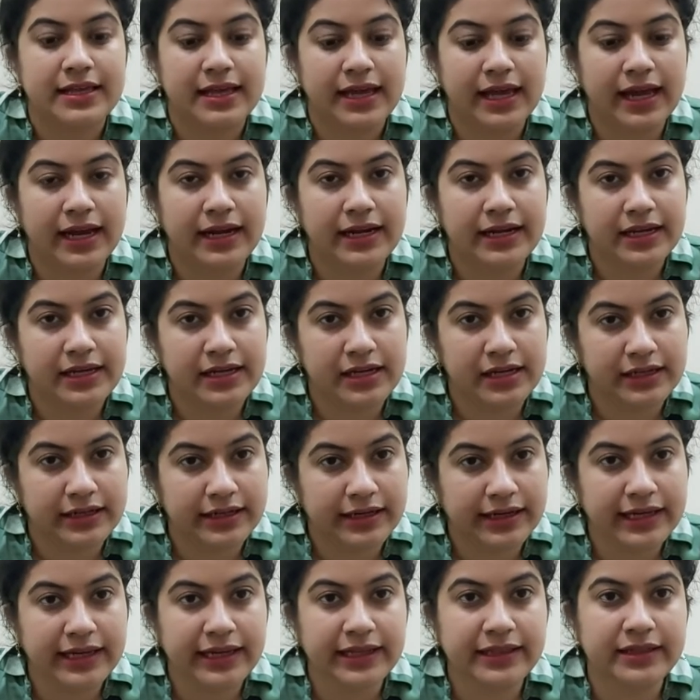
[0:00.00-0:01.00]
And
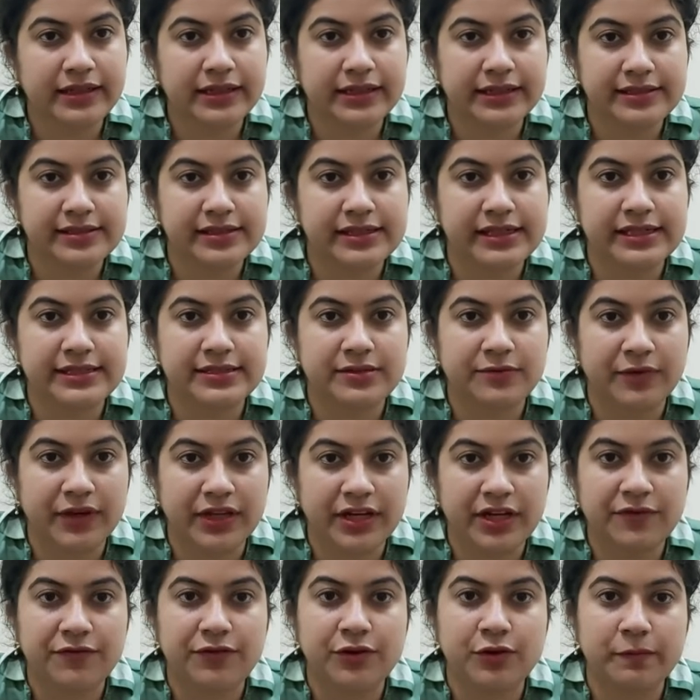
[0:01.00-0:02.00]
early in the disease,
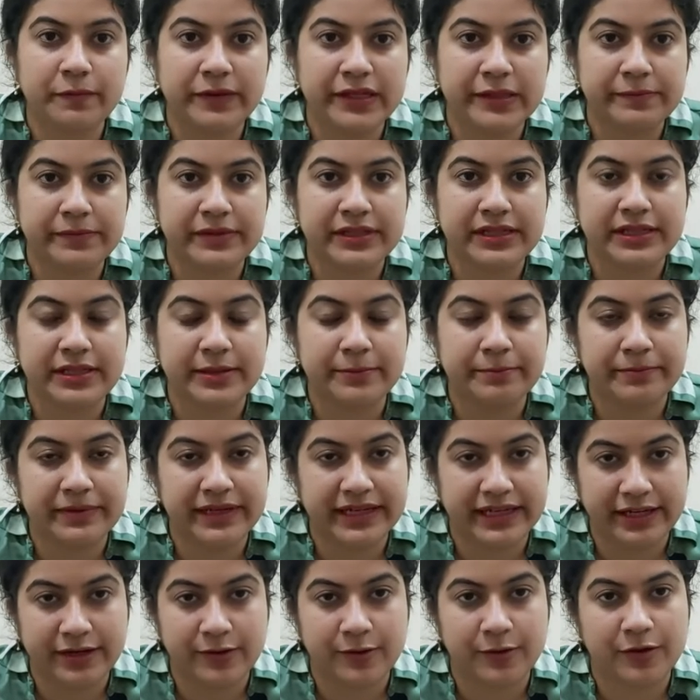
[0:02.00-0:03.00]
very few people
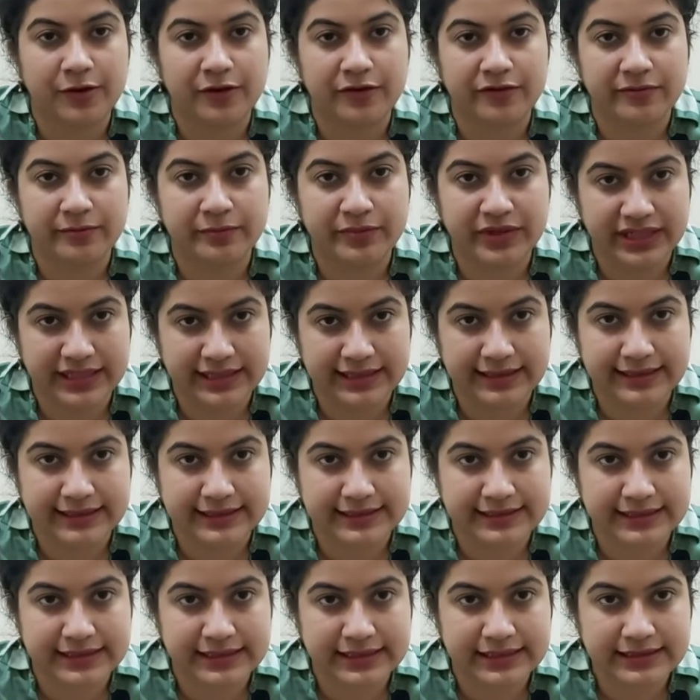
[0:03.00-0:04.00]
complain of
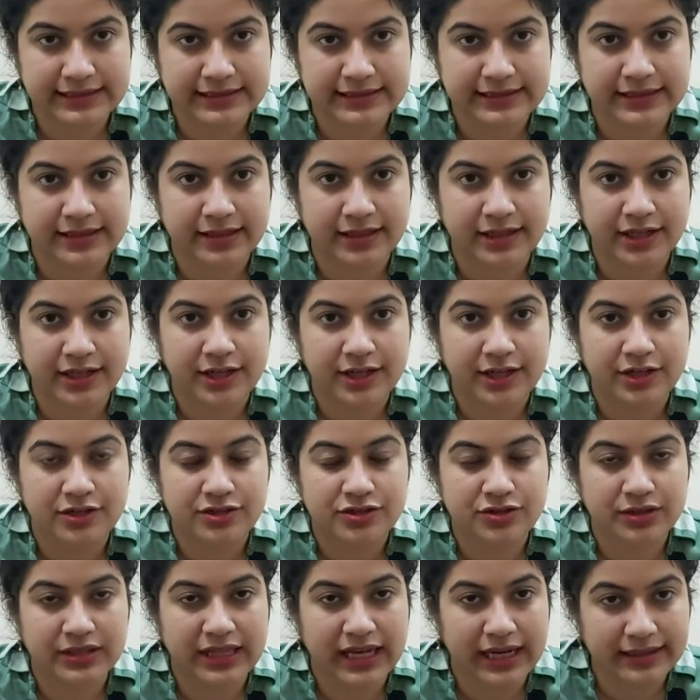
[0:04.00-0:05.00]
breathlessness.
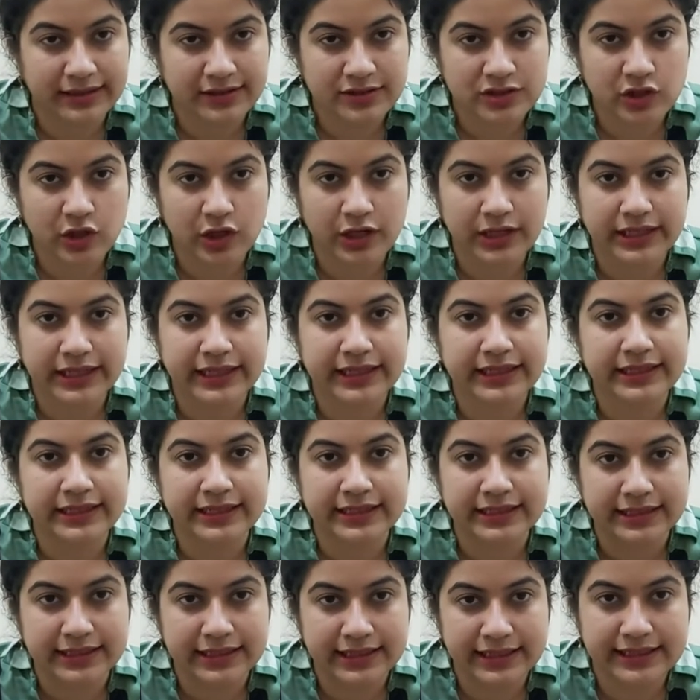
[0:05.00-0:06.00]
So that is not an
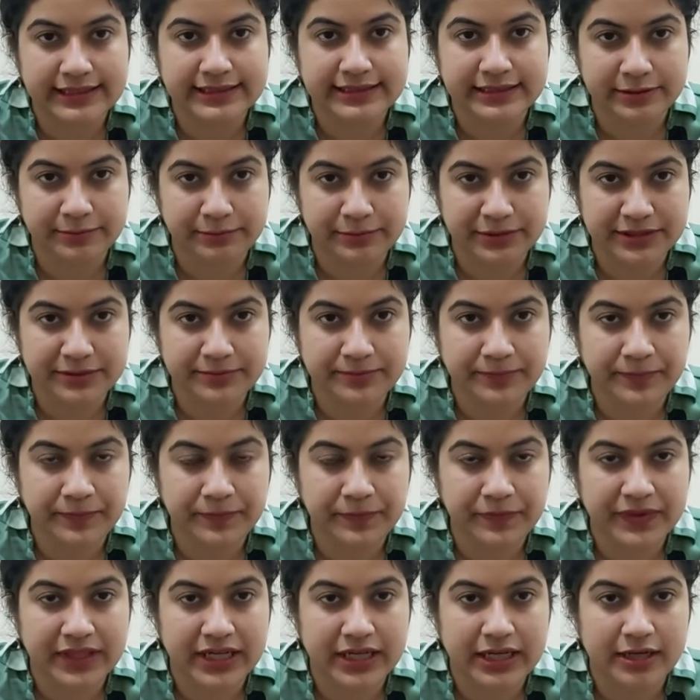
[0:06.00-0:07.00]
early symptom,
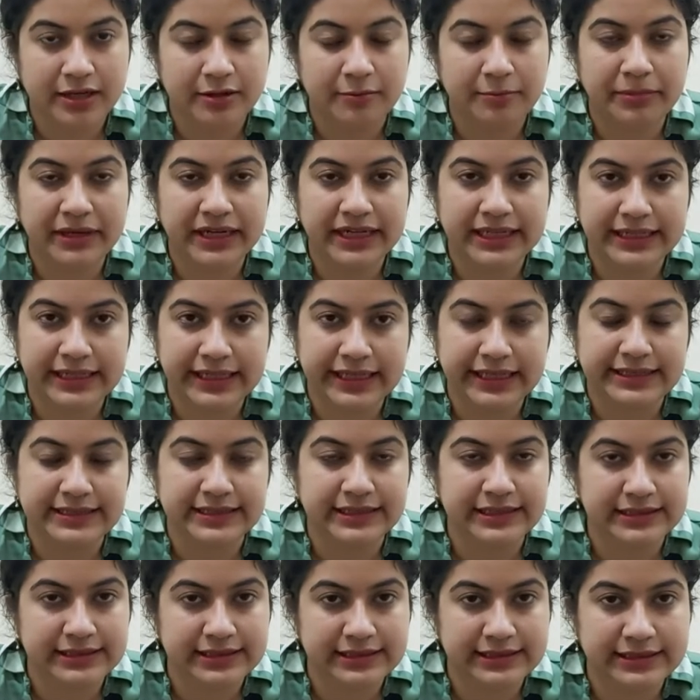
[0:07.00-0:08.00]
but yes,
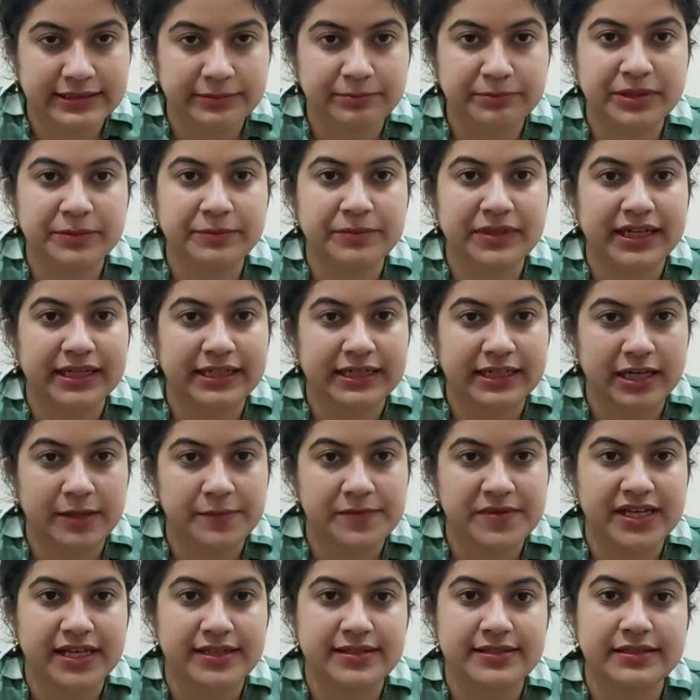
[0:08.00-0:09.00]
it's a symptom that
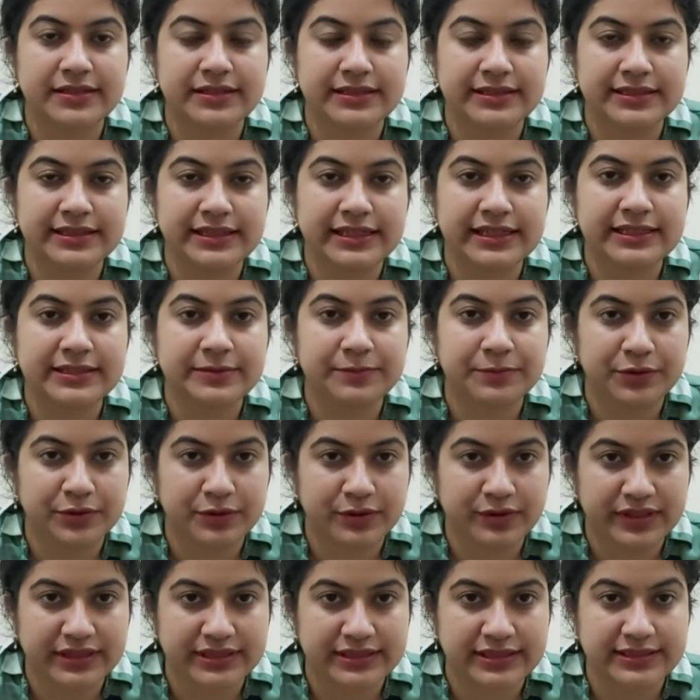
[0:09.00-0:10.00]
comes as the disease
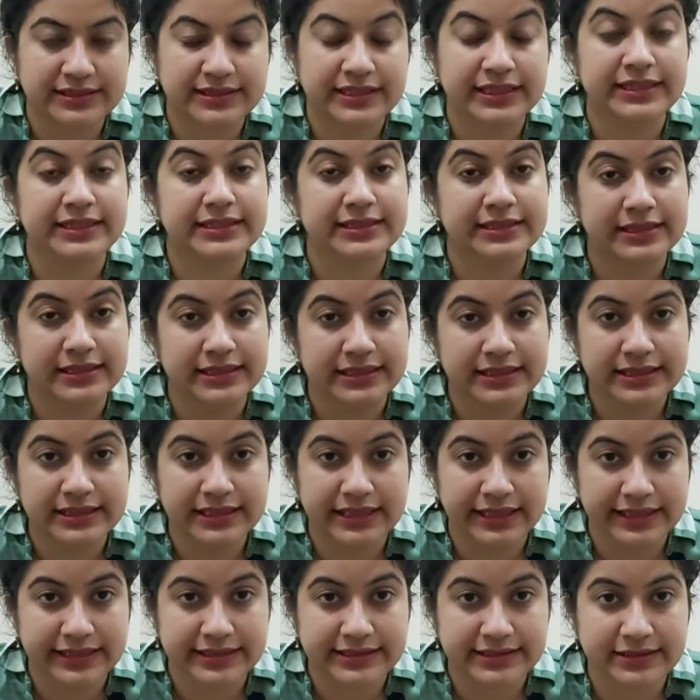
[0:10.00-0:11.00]
progresses in certain
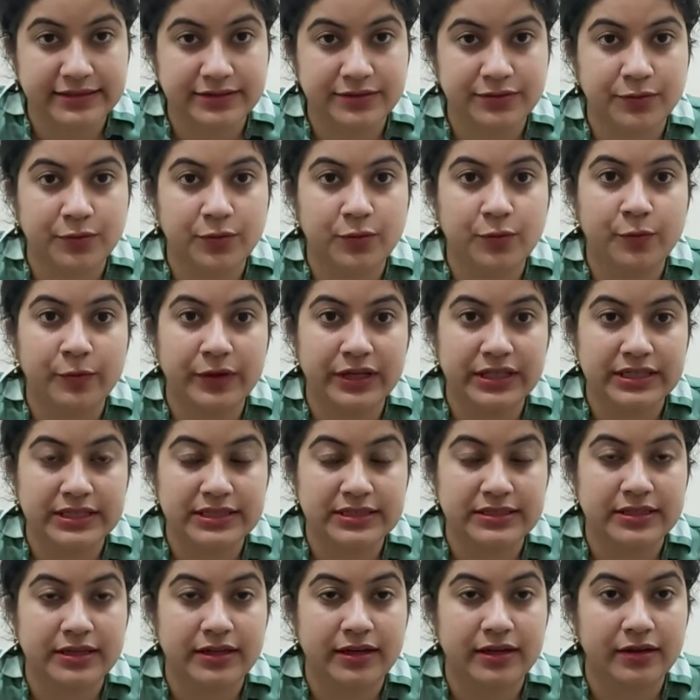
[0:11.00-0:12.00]
cases which
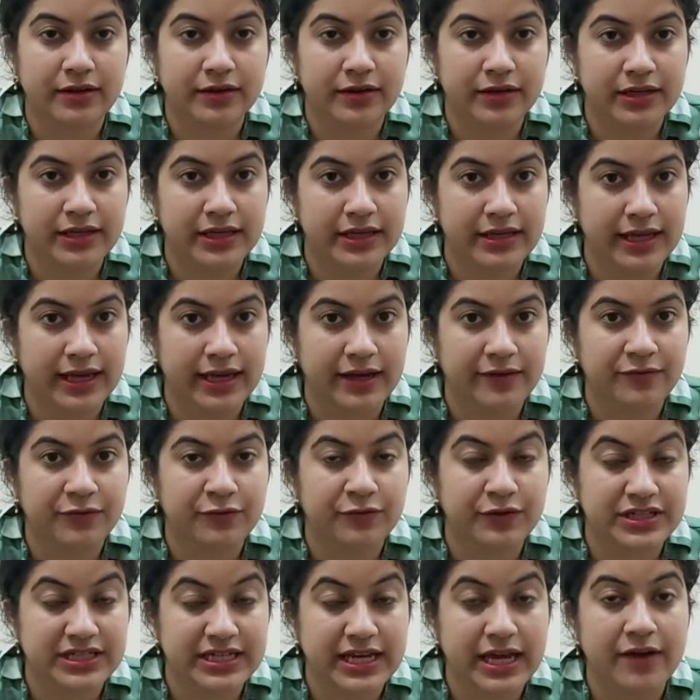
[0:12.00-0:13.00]

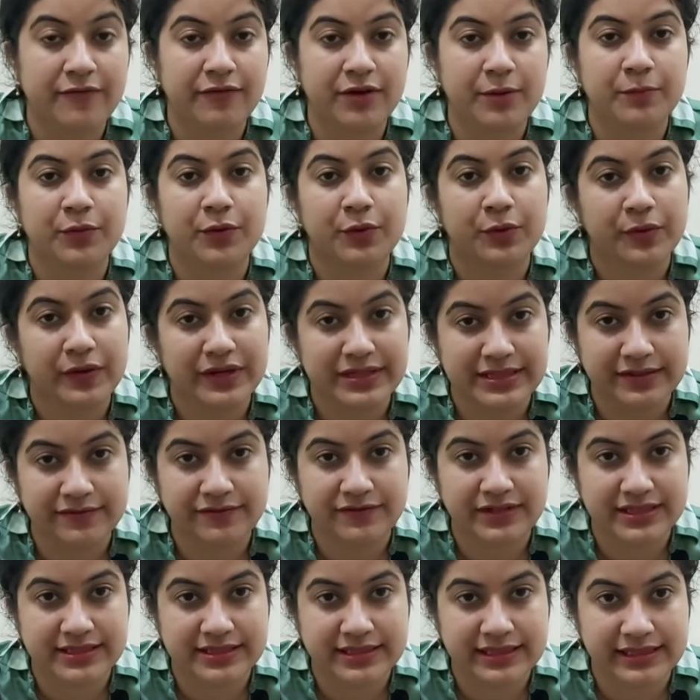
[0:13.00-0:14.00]
have a
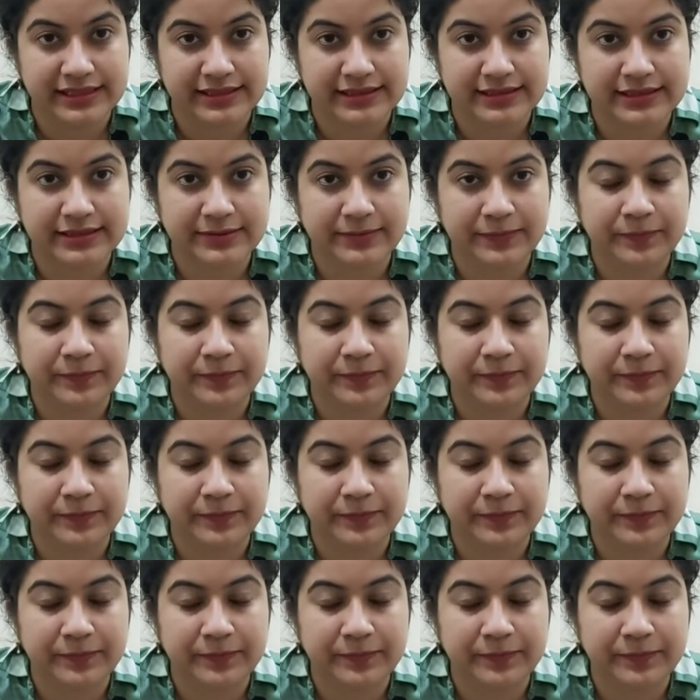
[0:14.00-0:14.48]
progressive disease.